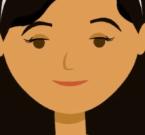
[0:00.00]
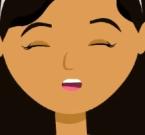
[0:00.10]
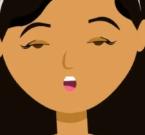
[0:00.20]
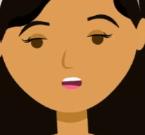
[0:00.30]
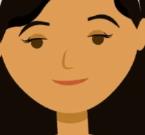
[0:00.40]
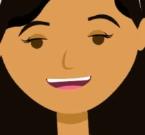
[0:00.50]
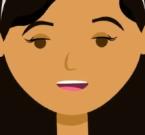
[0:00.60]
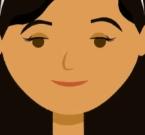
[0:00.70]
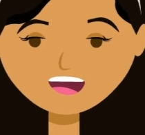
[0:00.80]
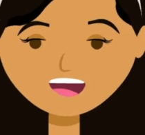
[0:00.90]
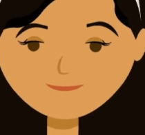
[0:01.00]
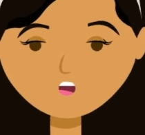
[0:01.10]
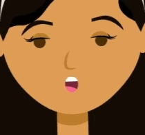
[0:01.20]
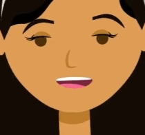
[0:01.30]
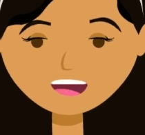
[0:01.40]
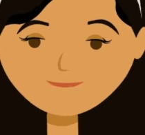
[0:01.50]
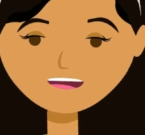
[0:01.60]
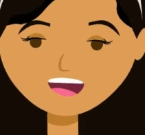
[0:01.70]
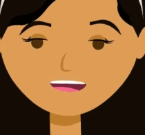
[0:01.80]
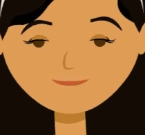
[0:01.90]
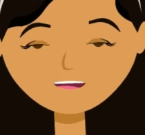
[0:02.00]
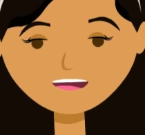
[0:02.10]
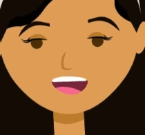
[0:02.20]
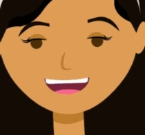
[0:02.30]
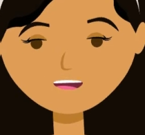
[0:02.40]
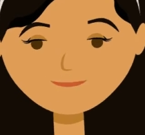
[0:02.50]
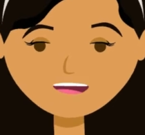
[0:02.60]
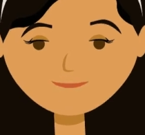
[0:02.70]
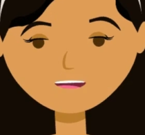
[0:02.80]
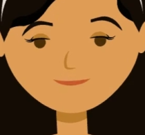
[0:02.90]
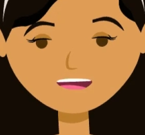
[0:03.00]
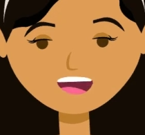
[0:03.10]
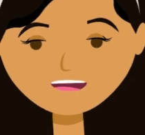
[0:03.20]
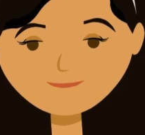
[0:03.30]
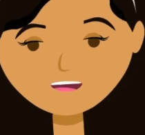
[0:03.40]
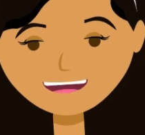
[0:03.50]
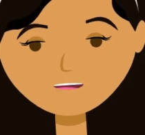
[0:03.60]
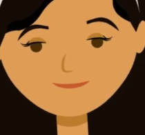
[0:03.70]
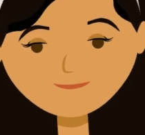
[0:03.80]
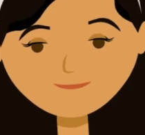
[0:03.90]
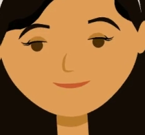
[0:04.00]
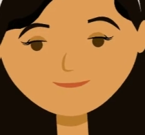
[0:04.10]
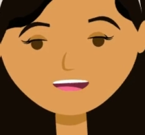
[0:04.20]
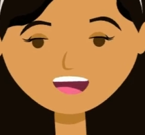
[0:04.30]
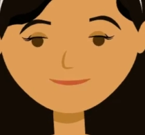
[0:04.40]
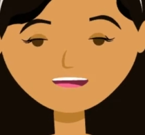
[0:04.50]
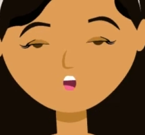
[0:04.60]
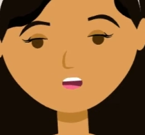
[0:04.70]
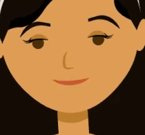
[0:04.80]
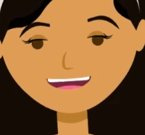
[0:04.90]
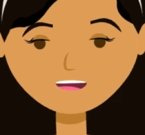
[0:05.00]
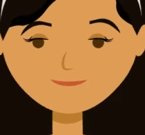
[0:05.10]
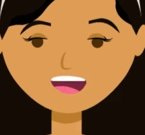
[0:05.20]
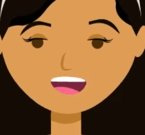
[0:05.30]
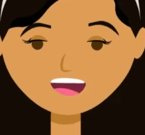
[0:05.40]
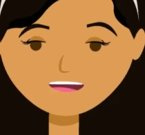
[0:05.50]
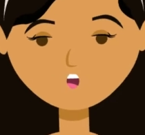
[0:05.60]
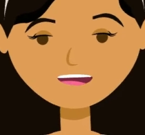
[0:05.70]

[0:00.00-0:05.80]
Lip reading: use generally have capacities between 1 and 5 tons. The use of the